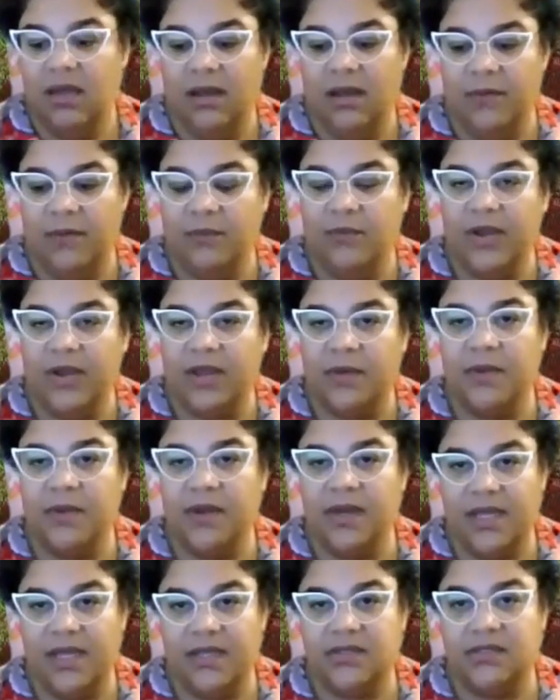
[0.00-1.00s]

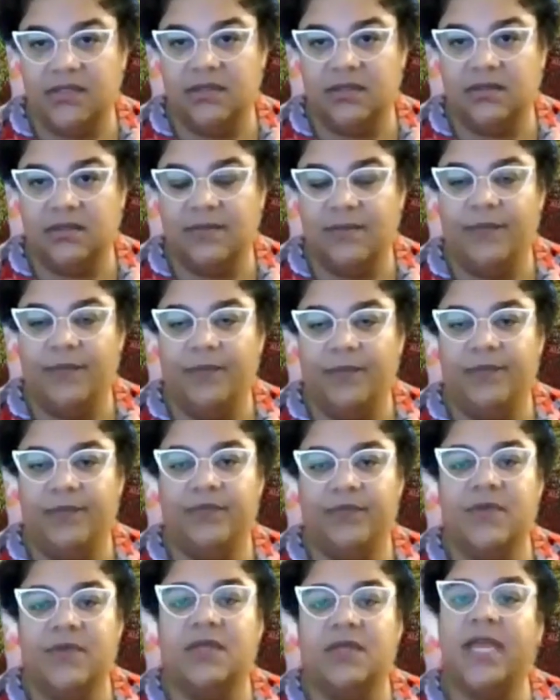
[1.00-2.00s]
recommendations
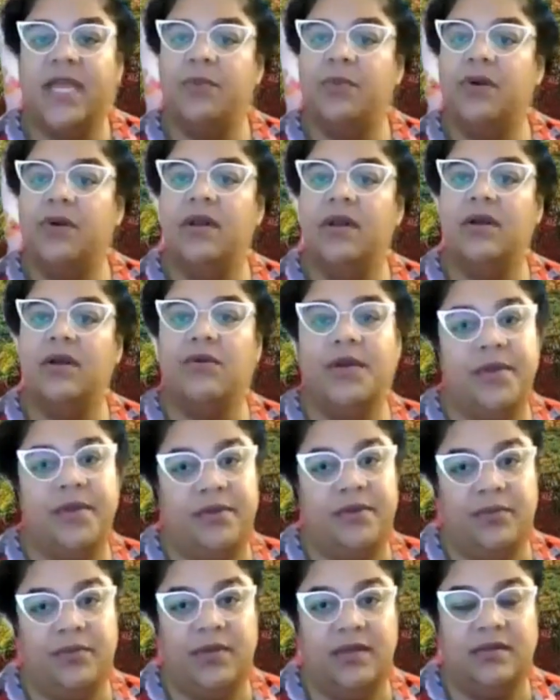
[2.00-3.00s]
that they were in
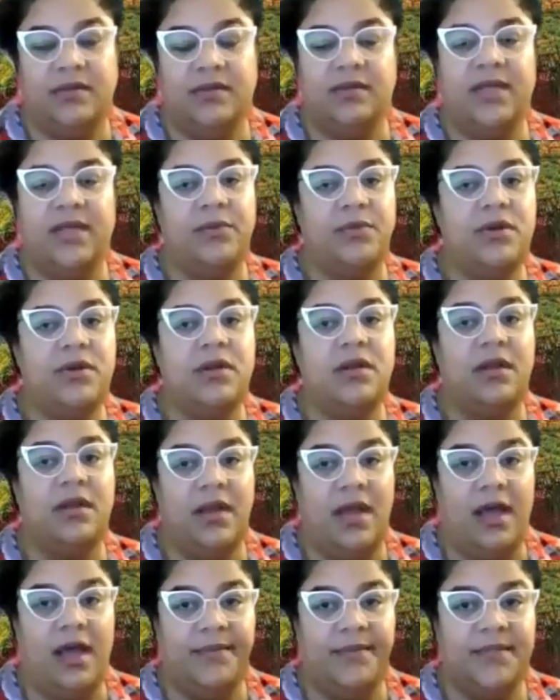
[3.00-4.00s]
agreement with, that they would
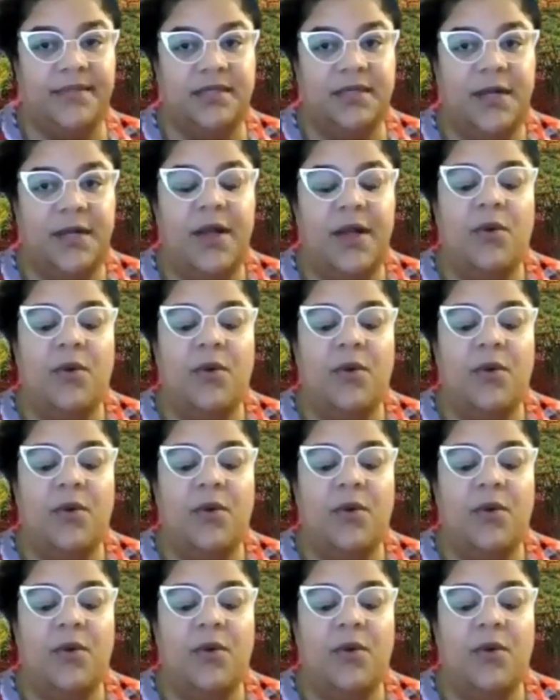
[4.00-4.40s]
adopt.